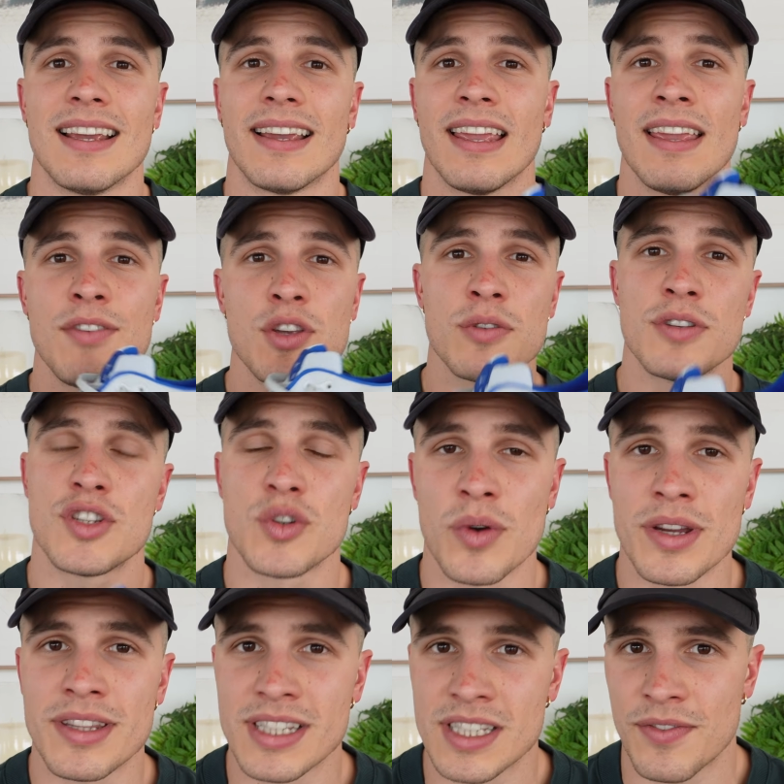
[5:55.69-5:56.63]
If you
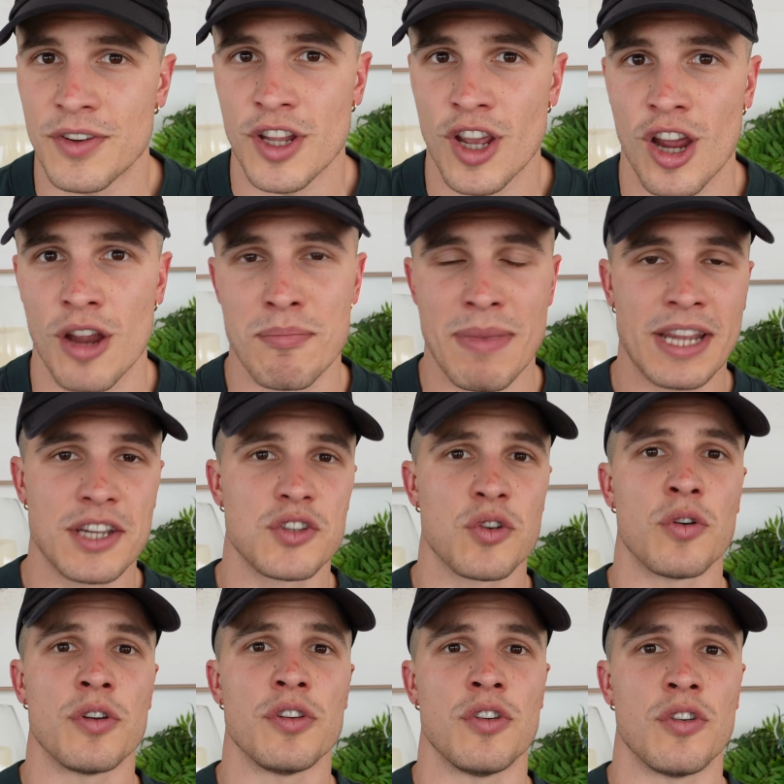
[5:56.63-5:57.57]
enjoyed this video, make
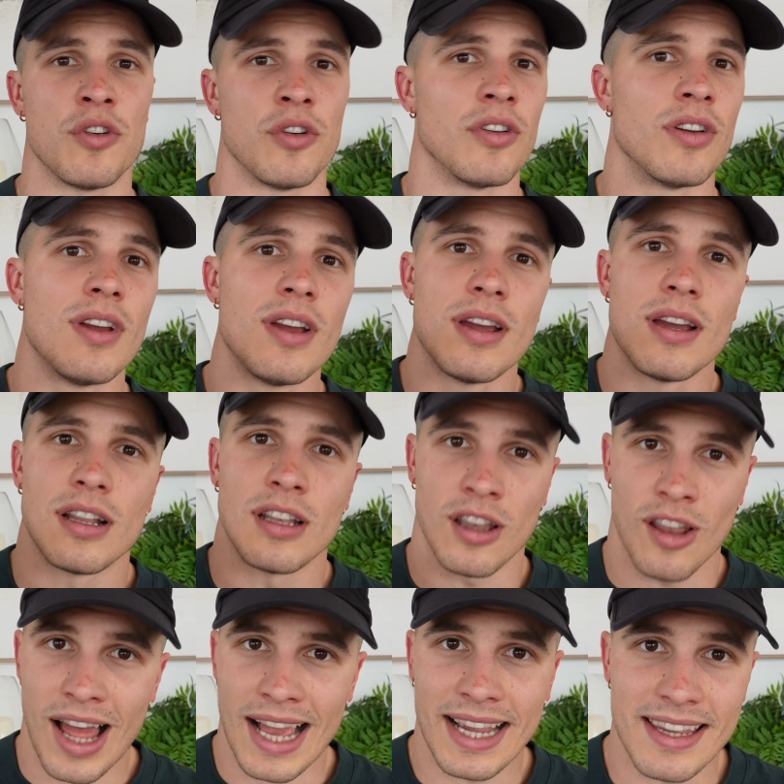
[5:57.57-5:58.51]
sure you
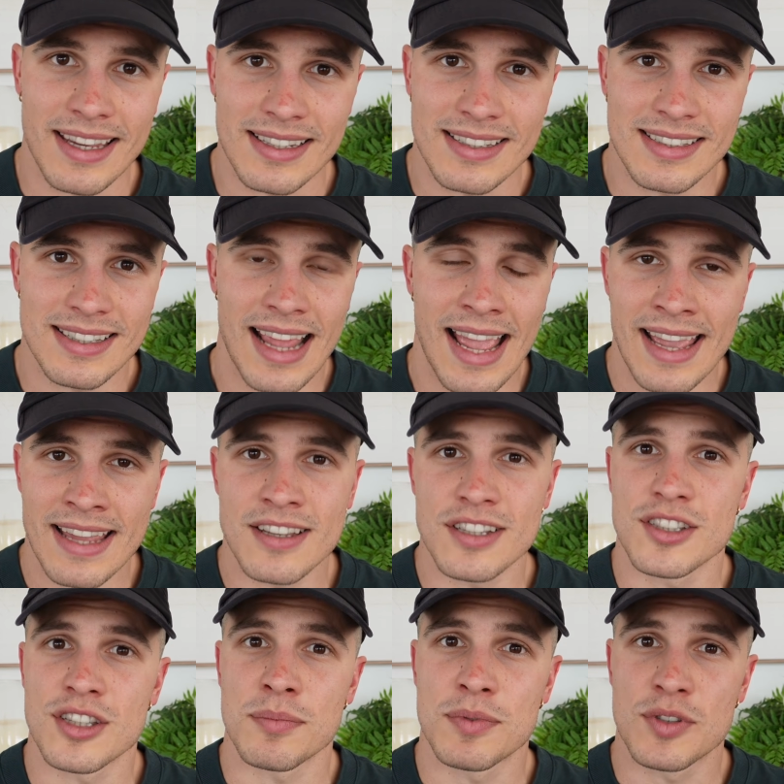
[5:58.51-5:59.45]
like it and
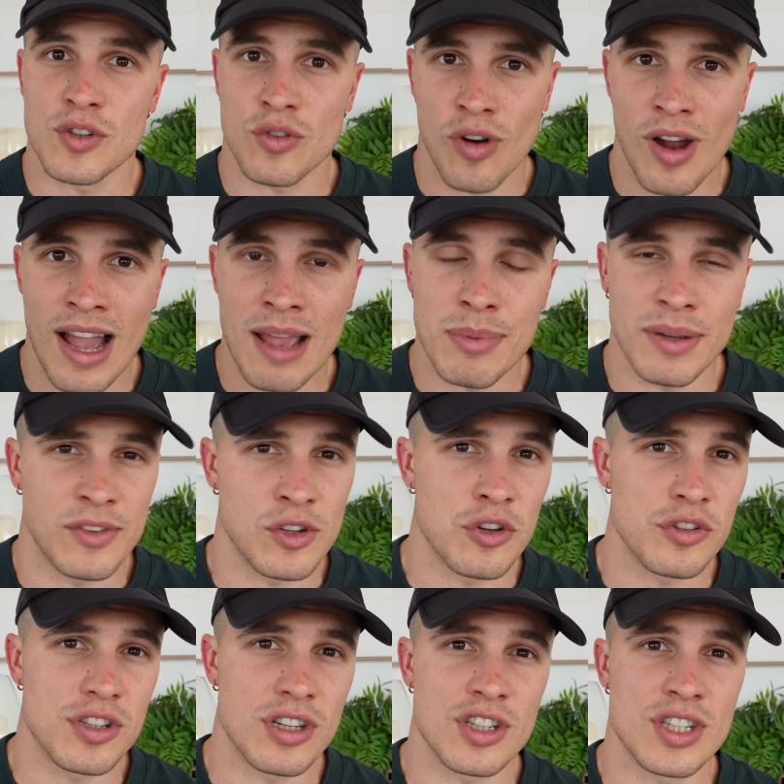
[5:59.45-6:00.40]
subscribe if you're
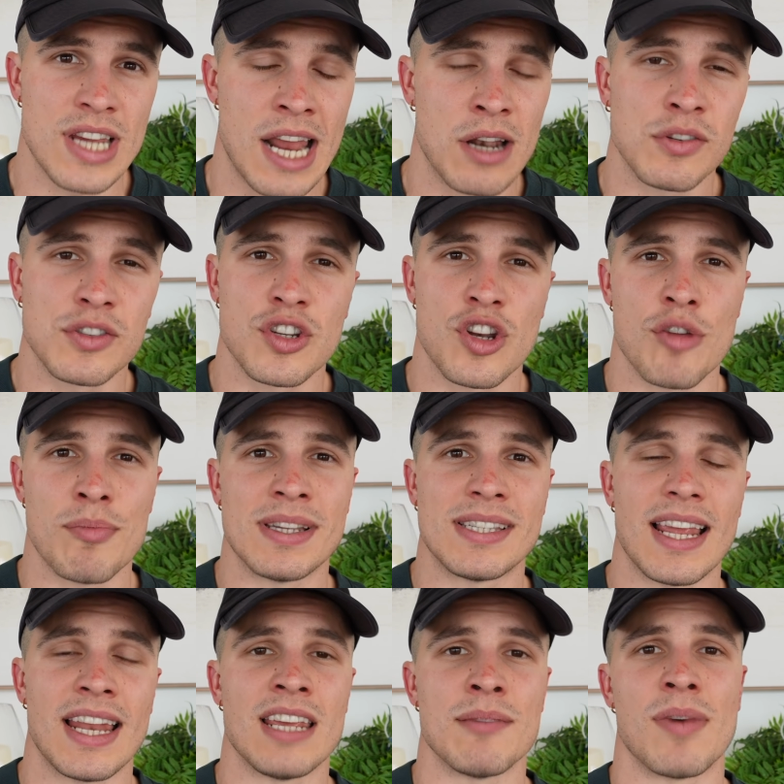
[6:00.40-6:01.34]
new to the channel so you don't
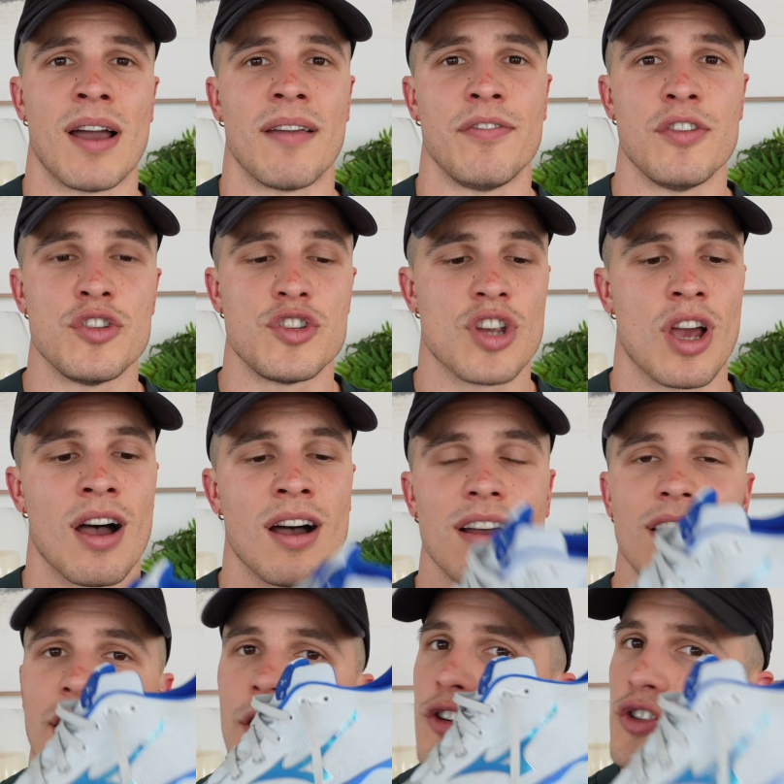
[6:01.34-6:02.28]
miss any of my future
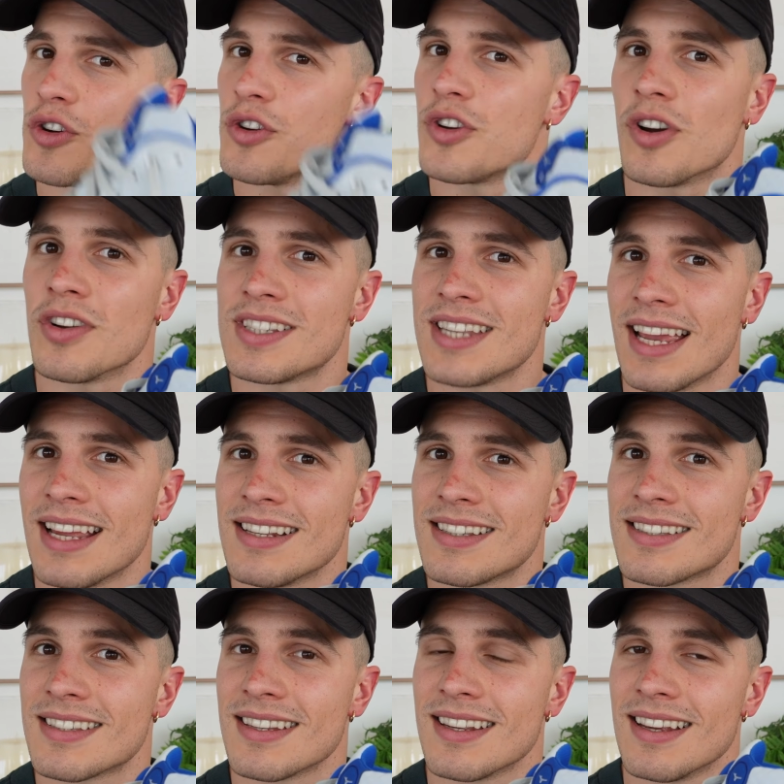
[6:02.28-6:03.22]
shoe
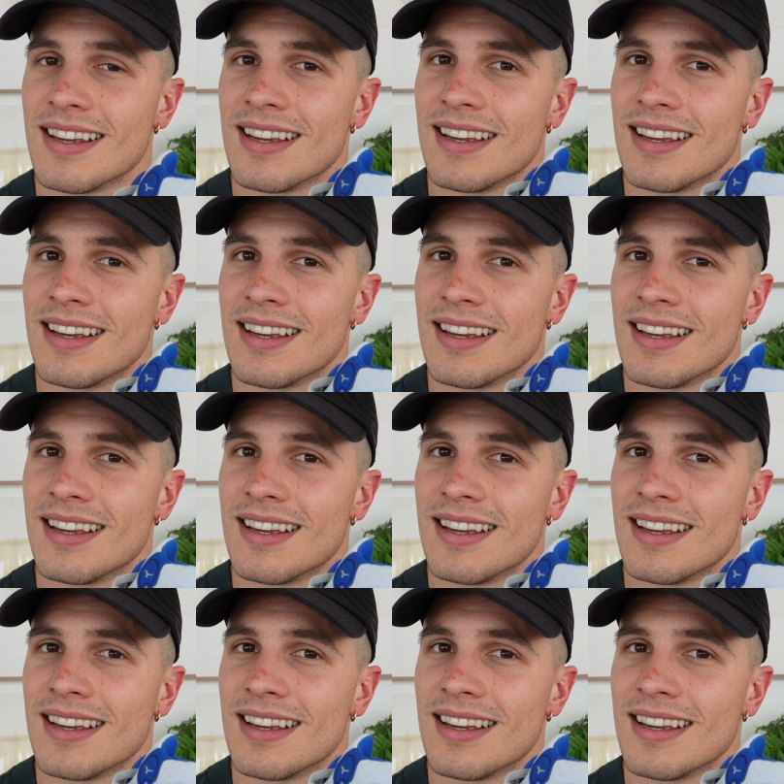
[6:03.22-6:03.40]
contents.